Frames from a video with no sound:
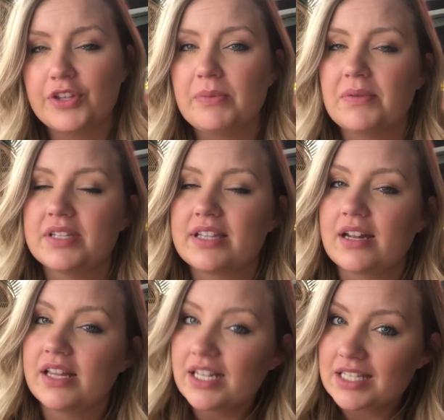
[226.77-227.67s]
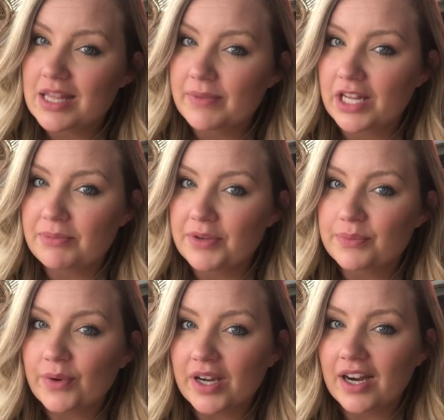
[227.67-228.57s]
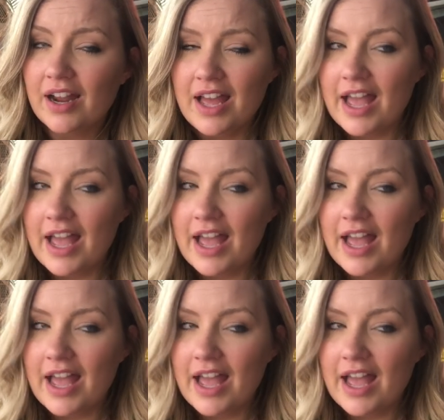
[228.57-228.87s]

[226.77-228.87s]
You'll be able to settle into them a little bit more.